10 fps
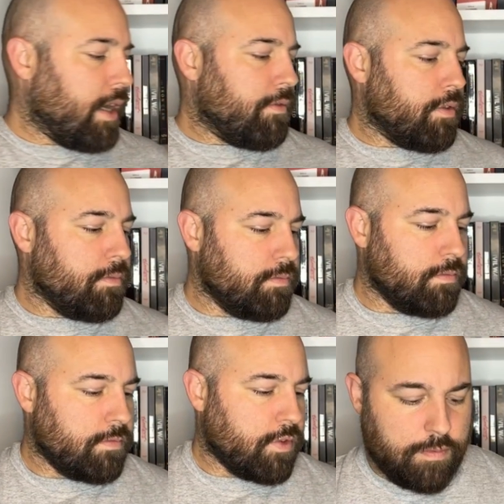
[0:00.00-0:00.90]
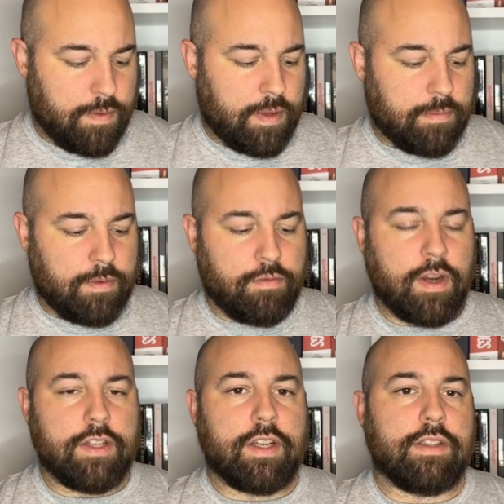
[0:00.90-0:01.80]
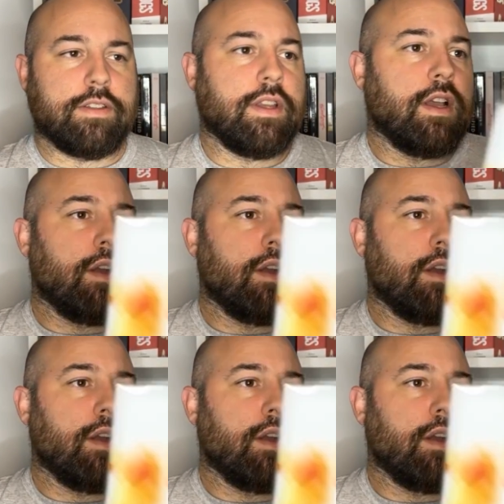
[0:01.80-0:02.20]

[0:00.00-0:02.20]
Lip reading: I have from the Batman franchise.